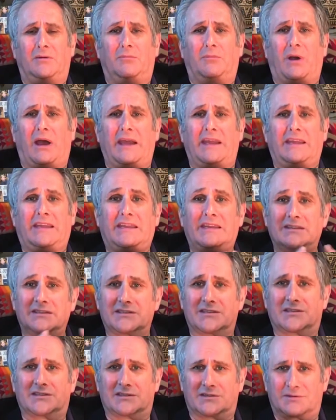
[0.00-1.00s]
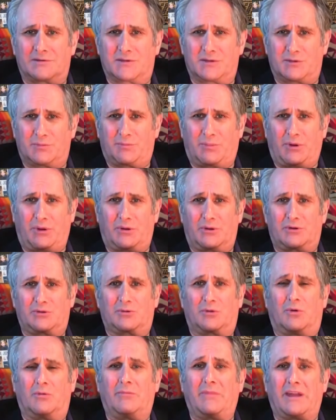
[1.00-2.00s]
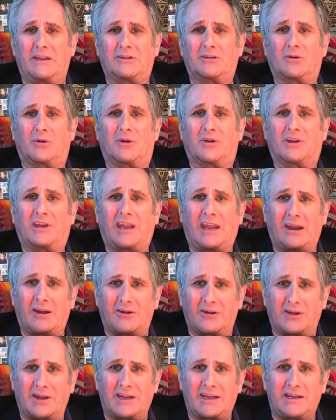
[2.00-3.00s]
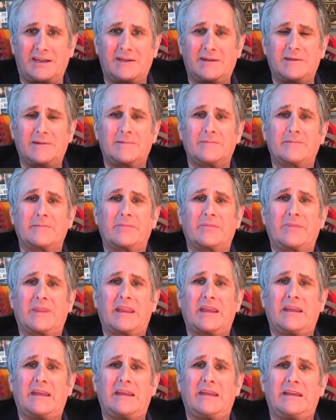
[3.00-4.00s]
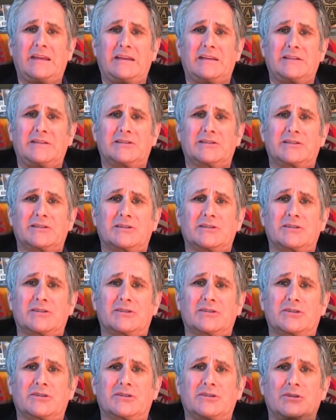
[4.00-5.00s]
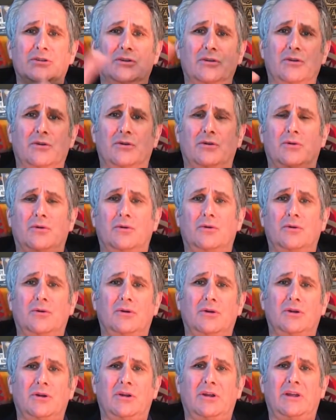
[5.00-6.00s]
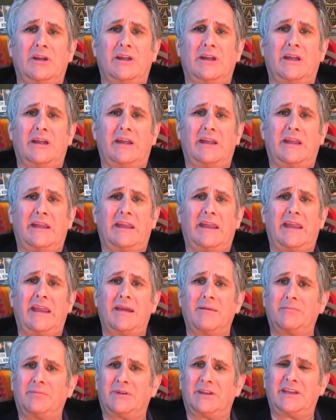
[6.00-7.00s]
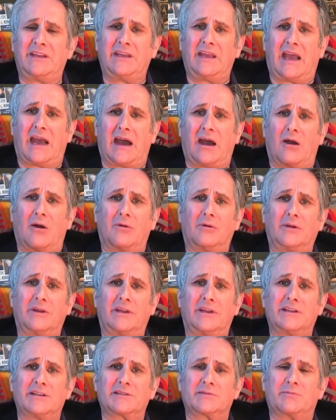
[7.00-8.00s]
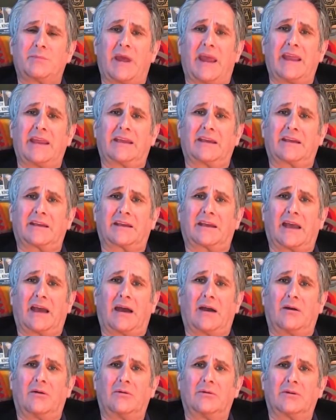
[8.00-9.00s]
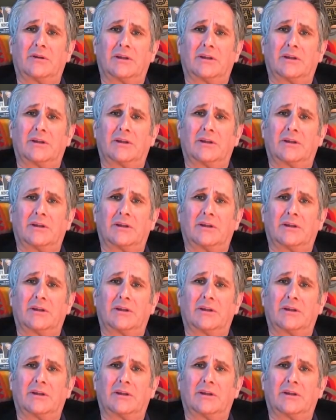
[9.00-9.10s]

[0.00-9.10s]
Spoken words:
by his spiritual mentor, Gary, is to empty out his bank account,